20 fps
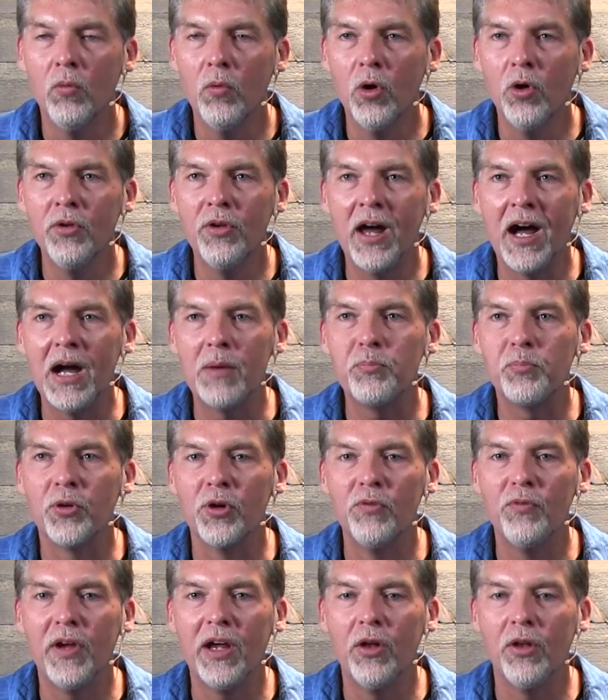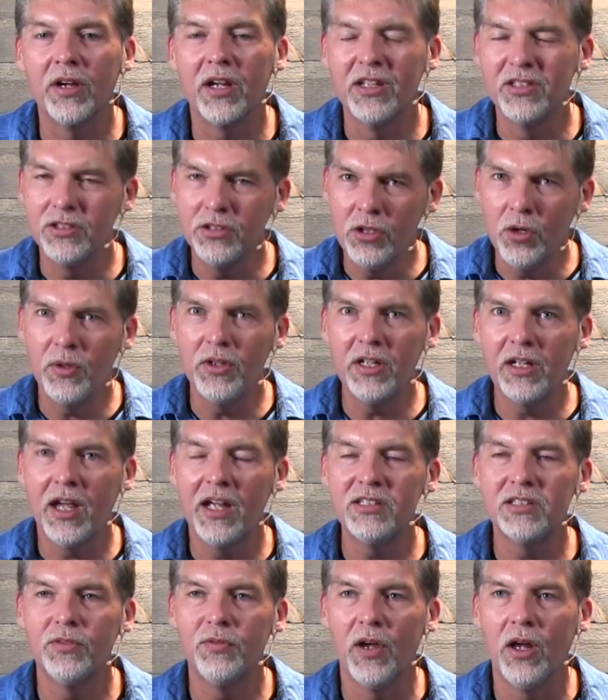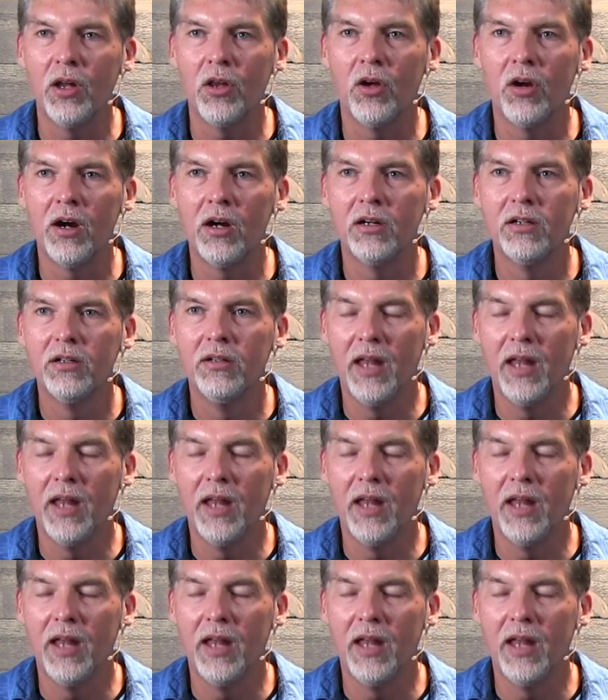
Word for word: will not prevail against it. You know what the gates of hell are?